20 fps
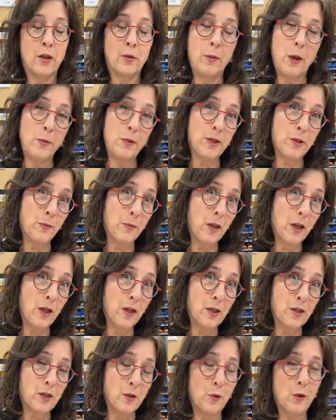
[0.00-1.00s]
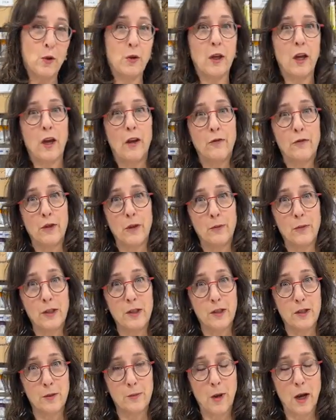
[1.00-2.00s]
There may be some things that we only have
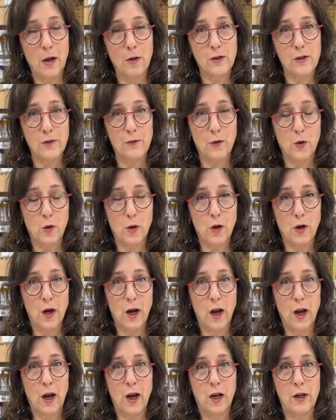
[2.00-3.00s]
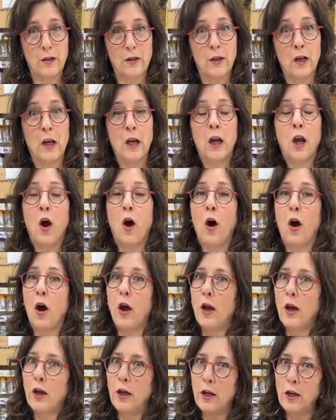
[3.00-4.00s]
limited amounts for. And
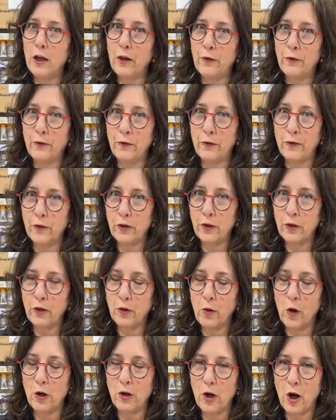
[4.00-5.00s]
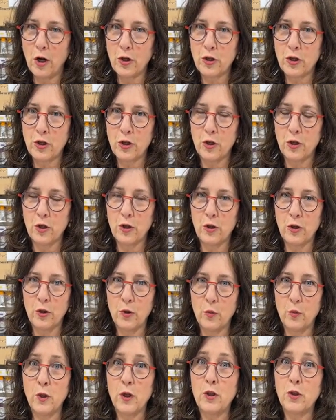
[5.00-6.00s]
if you are not
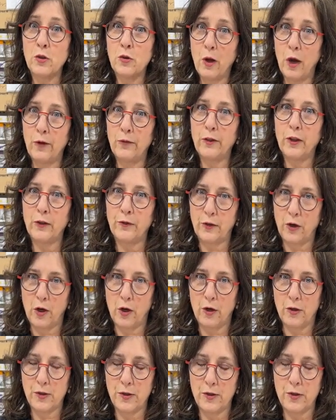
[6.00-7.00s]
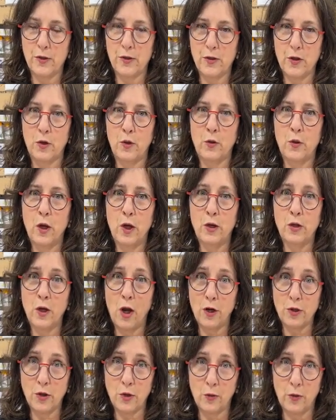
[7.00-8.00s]
sure, we do have gift cards. So
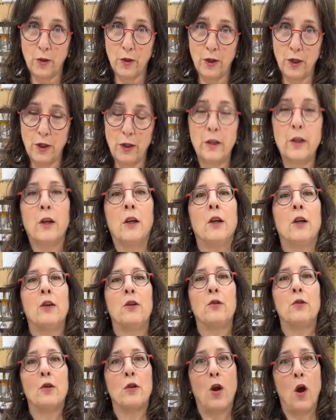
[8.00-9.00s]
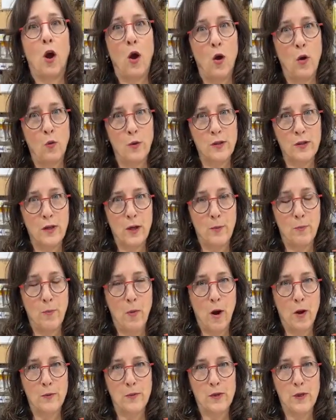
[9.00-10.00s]
not to worry. You can always get
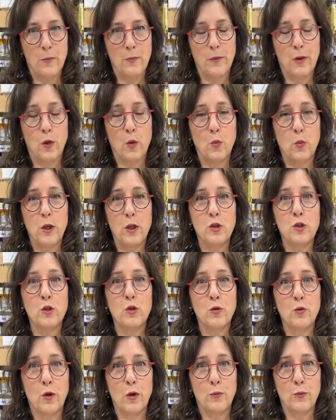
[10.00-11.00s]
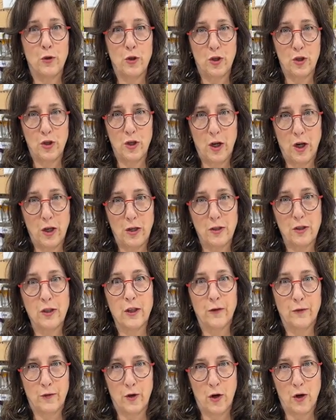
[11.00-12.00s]
Mom something. We do appreciate
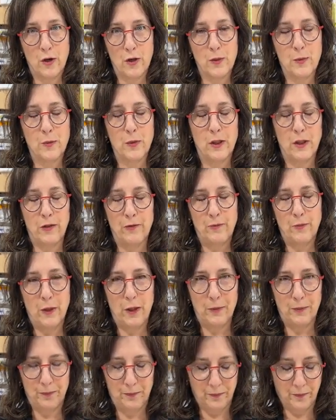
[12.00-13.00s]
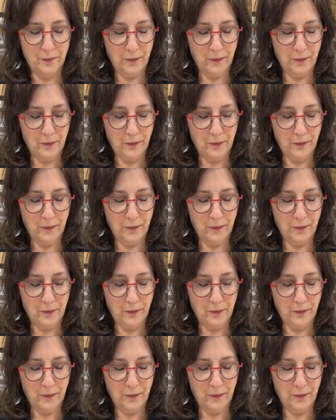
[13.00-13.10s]
gift cards, believe me.